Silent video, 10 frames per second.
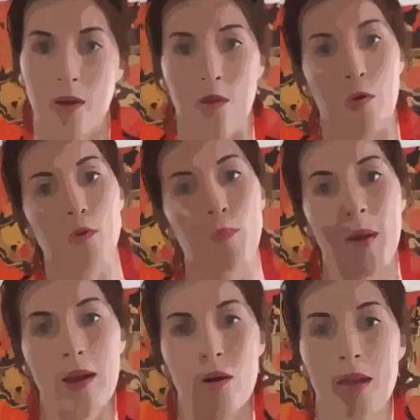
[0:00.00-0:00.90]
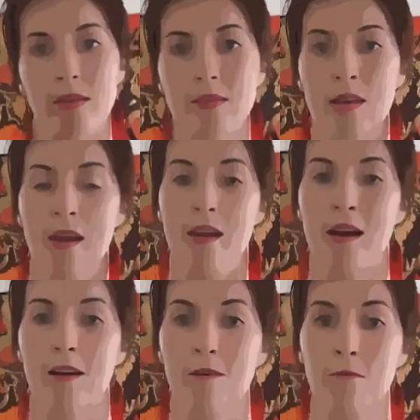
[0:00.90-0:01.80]
are those pairings
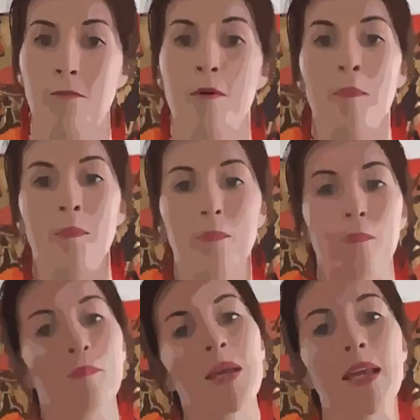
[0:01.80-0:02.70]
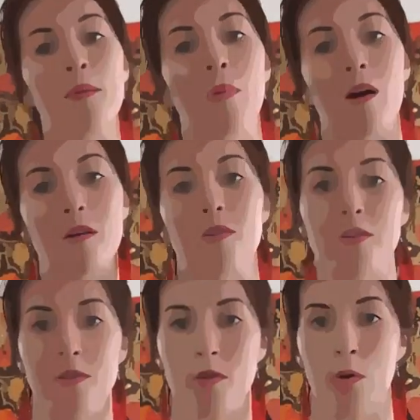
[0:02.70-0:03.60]
of peaking
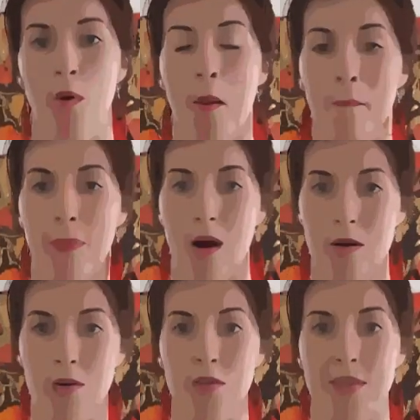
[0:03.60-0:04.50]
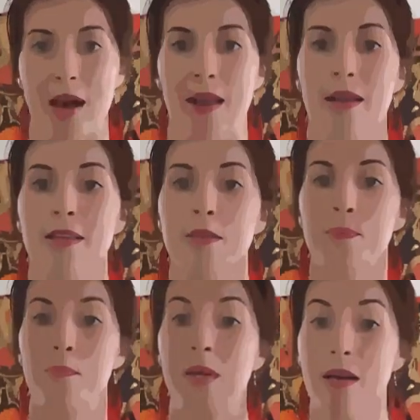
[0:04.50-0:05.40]
partners. So partners that,
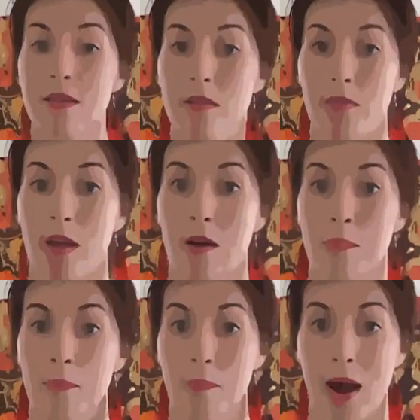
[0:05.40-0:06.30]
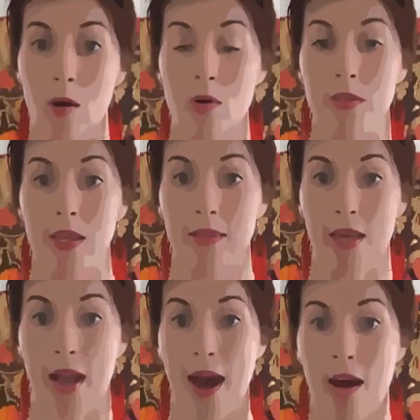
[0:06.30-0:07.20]
because of their powers that
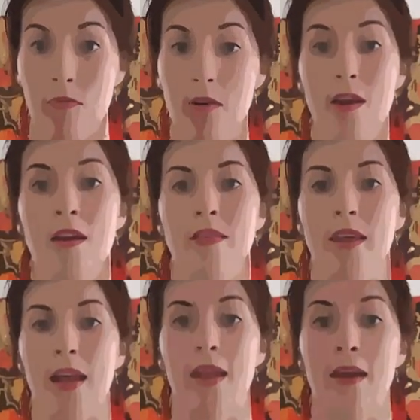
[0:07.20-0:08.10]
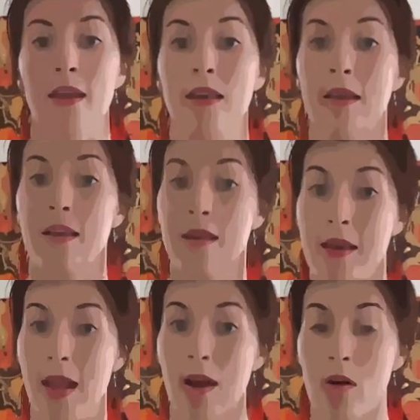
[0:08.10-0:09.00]
they have, they
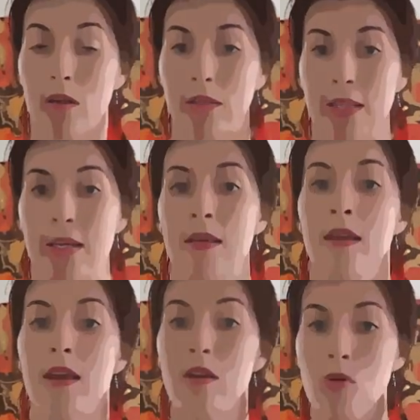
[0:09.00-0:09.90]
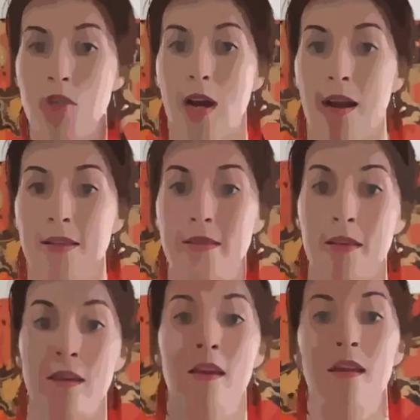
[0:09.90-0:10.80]
inherently
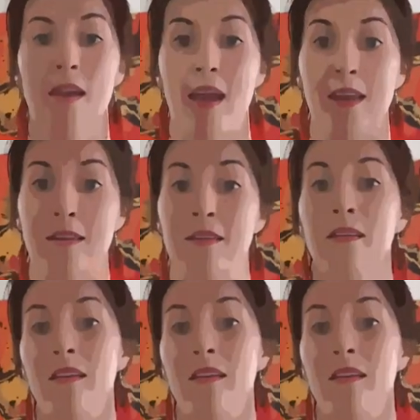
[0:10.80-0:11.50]
energize and